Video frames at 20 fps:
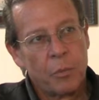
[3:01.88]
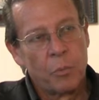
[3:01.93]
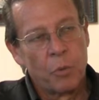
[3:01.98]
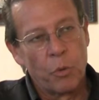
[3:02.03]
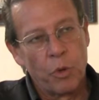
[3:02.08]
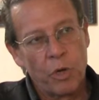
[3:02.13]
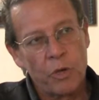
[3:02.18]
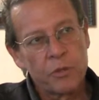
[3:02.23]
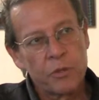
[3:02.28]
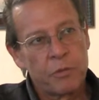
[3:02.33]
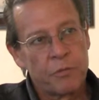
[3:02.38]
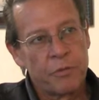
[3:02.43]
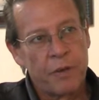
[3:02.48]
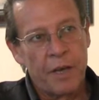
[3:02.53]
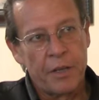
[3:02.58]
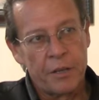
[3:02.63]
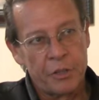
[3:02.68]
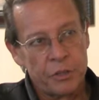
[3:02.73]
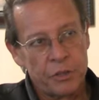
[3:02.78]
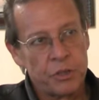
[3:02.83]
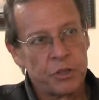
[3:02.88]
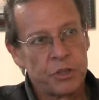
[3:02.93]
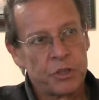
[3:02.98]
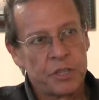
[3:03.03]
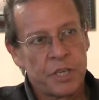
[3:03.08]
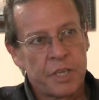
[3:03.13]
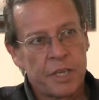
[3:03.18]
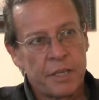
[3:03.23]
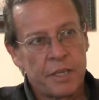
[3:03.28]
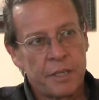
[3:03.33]
But we also found, as you
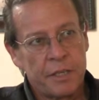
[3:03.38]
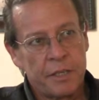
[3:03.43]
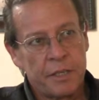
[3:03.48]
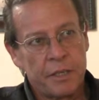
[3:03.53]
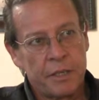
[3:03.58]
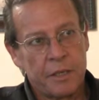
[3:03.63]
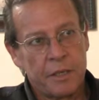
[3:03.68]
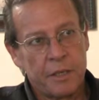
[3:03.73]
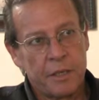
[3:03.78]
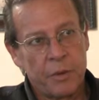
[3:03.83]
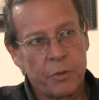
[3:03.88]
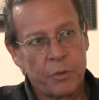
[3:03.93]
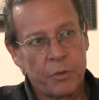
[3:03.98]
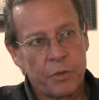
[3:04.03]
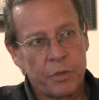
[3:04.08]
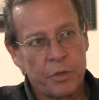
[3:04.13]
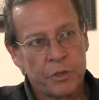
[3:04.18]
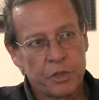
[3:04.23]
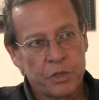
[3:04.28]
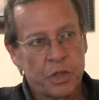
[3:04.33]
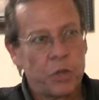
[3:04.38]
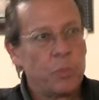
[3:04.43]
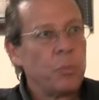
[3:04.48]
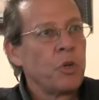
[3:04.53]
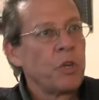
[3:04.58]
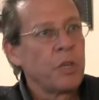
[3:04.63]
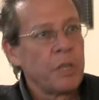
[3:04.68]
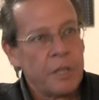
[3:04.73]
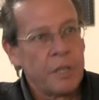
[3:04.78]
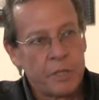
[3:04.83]
just said, that there's a
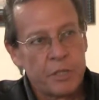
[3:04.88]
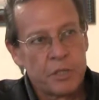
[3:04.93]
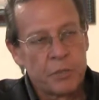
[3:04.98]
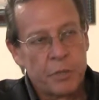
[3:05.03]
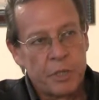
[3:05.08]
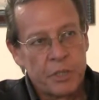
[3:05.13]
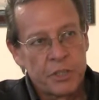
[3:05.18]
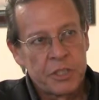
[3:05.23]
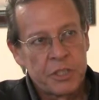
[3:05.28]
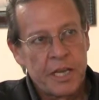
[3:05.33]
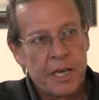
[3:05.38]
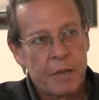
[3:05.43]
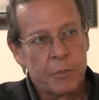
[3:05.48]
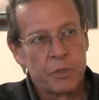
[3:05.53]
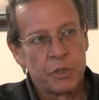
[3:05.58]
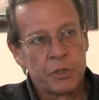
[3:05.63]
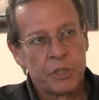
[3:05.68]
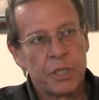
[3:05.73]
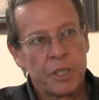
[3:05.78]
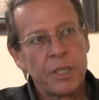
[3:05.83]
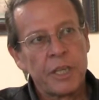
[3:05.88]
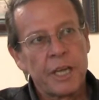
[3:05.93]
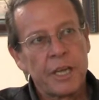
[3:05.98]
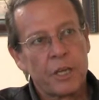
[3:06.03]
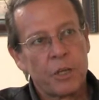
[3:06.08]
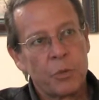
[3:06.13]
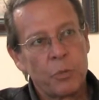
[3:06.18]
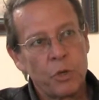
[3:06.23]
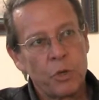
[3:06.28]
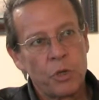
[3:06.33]
community that's been established. And in
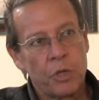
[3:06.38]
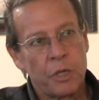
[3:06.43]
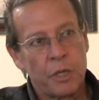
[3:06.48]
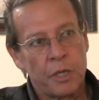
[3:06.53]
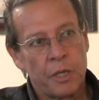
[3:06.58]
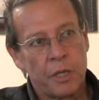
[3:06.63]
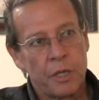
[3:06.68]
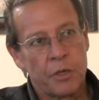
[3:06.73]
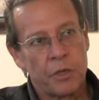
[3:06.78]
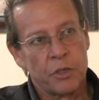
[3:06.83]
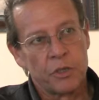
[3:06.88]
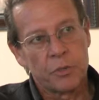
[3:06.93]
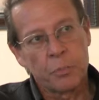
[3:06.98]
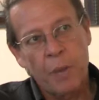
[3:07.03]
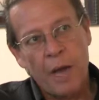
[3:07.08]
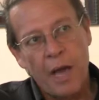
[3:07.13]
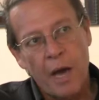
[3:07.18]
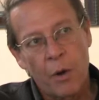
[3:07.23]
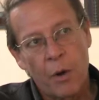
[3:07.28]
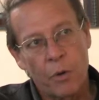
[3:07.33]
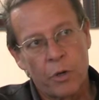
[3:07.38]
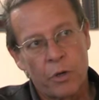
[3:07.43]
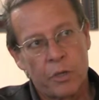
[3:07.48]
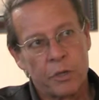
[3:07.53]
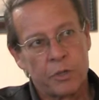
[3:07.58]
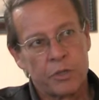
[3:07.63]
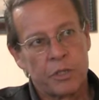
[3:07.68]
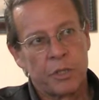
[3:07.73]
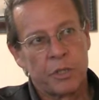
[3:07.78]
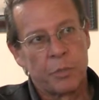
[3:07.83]
that community, there is power.
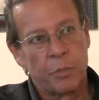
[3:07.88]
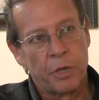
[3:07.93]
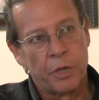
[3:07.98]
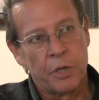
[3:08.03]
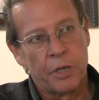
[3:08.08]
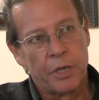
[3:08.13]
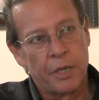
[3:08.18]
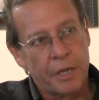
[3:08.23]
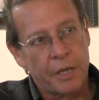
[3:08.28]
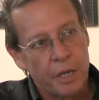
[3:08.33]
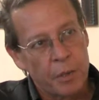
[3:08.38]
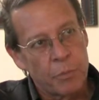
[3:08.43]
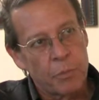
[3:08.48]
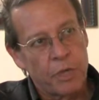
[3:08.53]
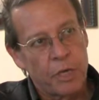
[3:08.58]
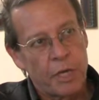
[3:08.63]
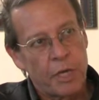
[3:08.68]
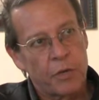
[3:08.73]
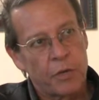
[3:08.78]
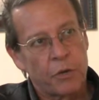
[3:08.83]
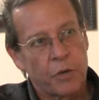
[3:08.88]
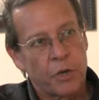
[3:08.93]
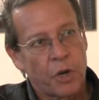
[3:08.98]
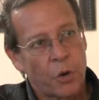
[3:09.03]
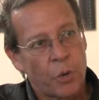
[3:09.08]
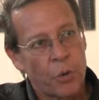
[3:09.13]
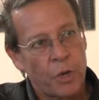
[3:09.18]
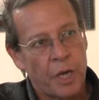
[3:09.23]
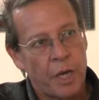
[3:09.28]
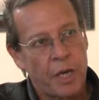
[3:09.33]
There's the ability to come together
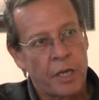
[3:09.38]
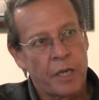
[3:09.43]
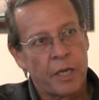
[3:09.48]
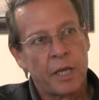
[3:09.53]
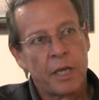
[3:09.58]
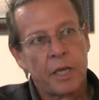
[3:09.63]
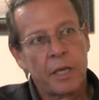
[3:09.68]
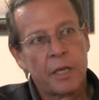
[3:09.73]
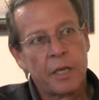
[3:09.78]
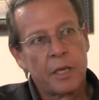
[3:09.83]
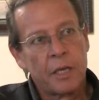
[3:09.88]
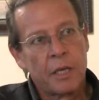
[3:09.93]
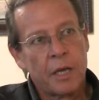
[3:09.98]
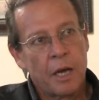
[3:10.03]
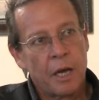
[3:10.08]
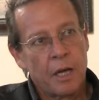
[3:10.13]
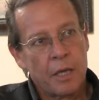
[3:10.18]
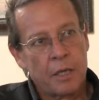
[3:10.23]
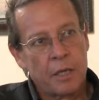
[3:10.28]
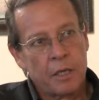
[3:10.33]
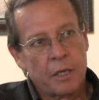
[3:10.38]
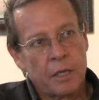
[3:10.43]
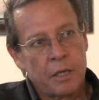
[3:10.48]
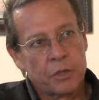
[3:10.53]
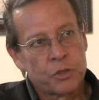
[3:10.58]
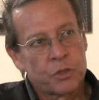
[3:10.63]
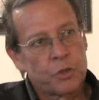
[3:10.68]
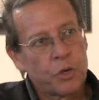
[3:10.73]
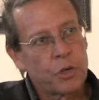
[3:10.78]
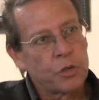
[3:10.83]
and create
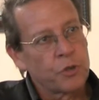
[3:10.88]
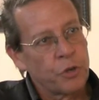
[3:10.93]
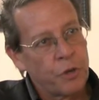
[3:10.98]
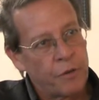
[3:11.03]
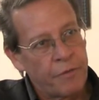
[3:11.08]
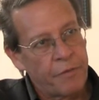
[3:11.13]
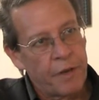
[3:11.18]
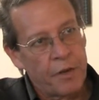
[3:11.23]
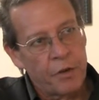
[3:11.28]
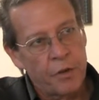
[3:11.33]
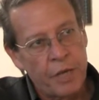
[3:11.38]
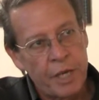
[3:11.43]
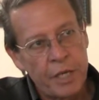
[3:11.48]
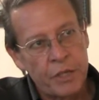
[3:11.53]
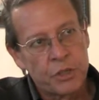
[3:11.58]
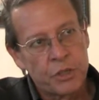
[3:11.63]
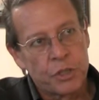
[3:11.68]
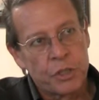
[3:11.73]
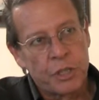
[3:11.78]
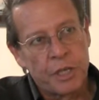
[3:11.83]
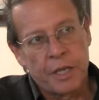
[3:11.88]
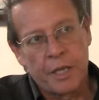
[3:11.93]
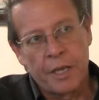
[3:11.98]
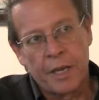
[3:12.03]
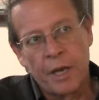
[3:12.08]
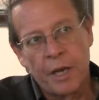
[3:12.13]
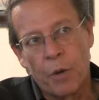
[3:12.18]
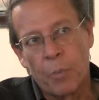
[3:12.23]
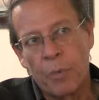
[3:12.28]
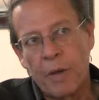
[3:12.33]
a structure and a foundation that
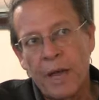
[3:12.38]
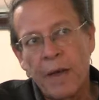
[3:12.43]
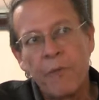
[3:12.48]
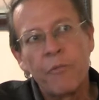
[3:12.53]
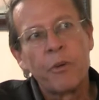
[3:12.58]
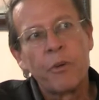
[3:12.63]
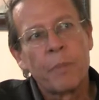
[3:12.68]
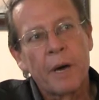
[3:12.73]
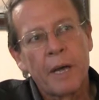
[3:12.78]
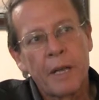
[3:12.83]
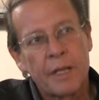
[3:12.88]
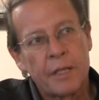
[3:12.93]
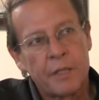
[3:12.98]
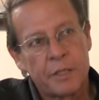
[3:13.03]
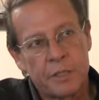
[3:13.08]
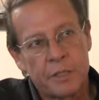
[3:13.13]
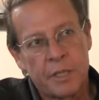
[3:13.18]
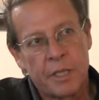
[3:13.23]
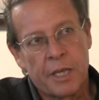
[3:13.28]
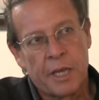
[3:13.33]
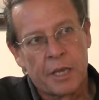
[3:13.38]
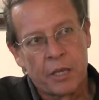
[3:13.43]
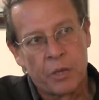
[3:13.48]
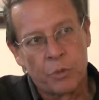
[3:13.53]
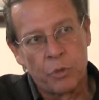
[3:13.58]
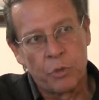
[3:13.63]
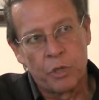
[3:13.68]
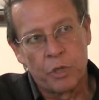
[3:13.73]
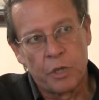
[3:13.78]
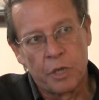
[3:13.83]
can help everybody that's in that
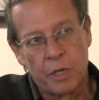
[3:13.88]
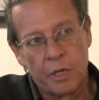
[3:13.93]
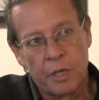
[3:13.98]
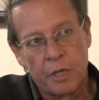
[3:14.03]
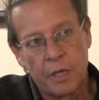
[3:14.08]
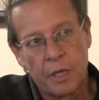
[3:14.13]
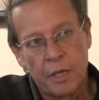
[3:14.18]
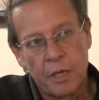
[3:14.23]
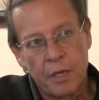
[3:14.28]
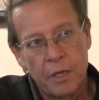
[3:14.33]
community.